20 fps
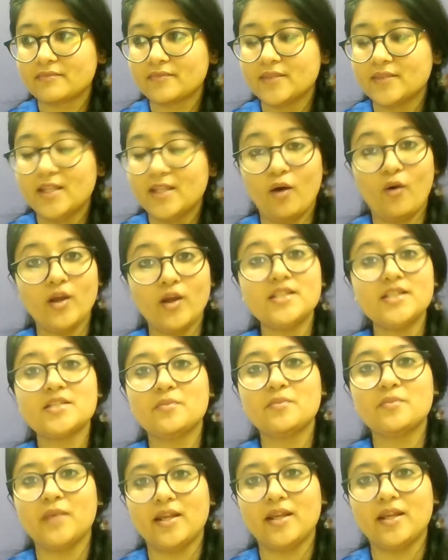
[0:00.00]
the
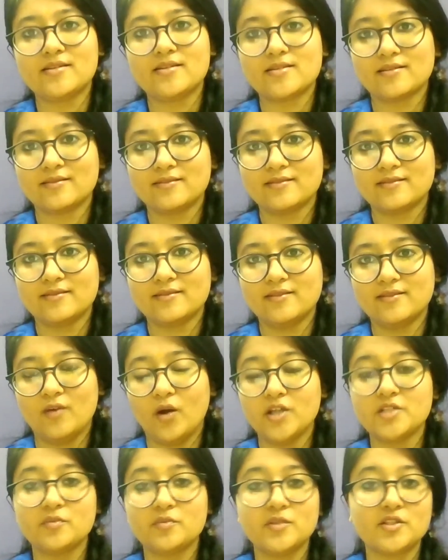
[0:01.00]

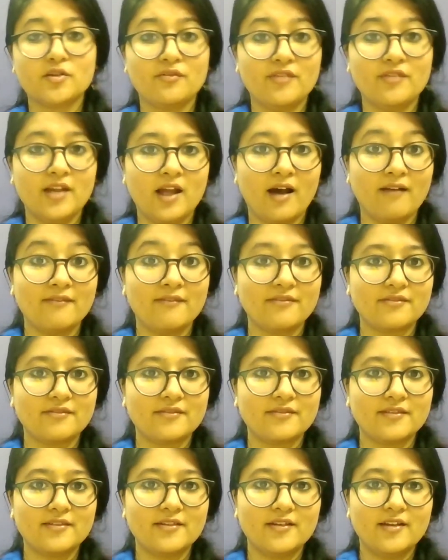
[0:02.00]
ointment of love,
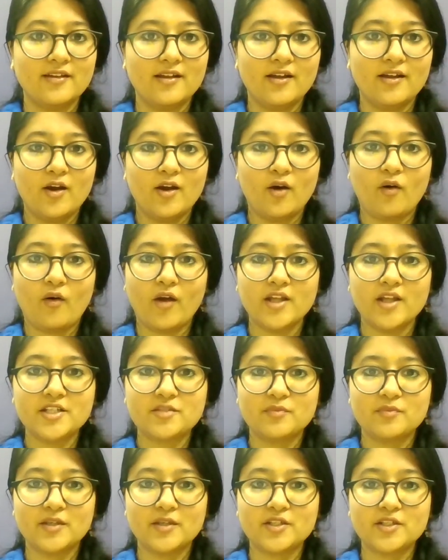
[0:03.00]

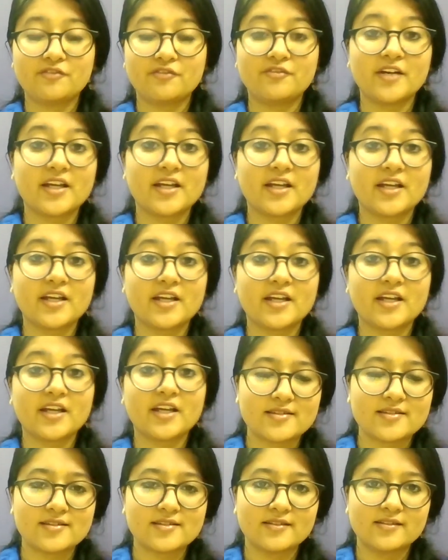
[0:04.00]
ointment of
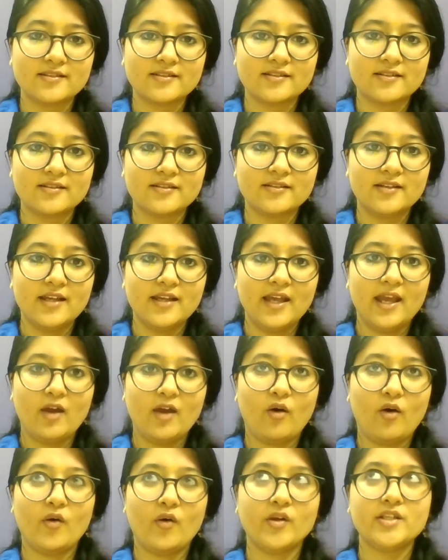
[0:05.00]
forgiveness,
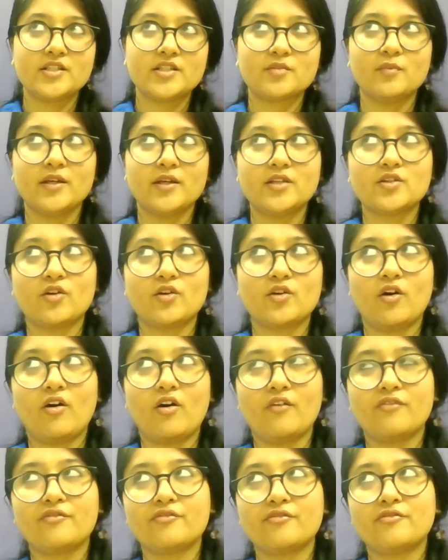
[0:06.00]
ointment
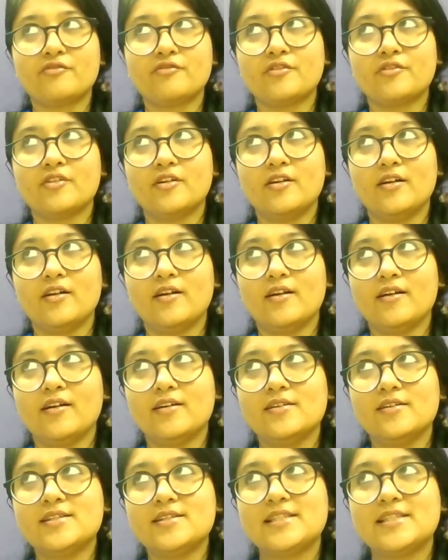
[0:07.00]
of
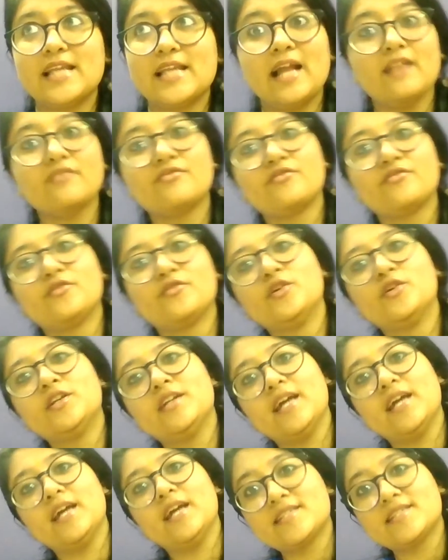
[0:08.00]
self good
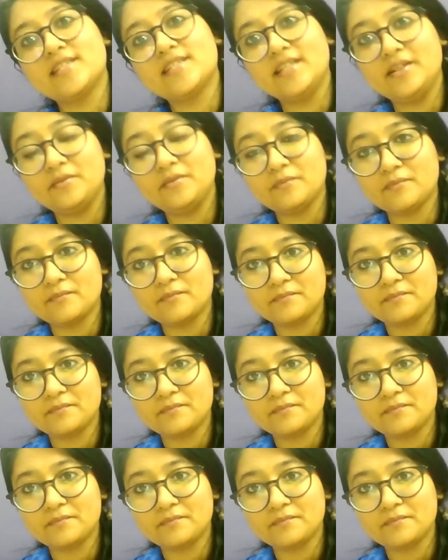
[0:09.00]
esteem,